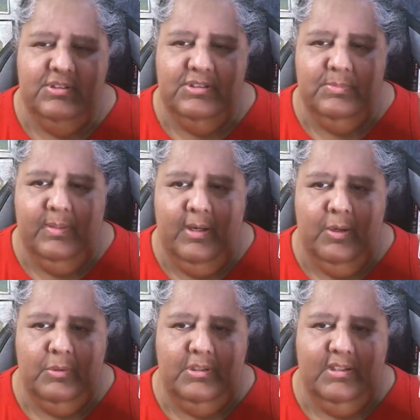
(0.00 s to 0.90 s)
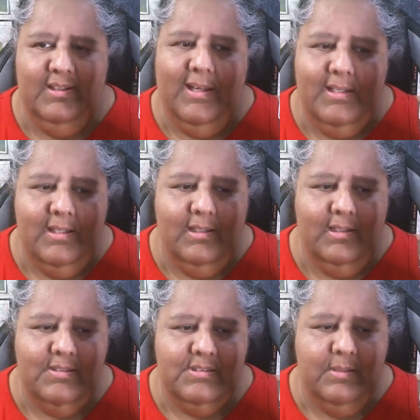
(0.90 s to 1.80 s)
it's about cunning,
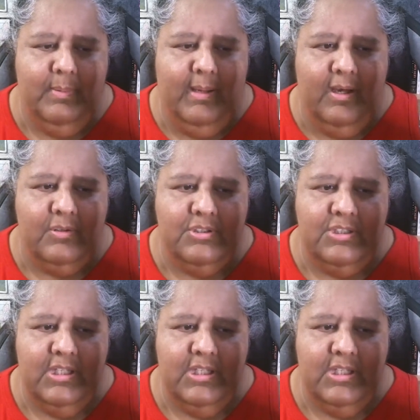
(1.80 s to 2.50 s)
it's about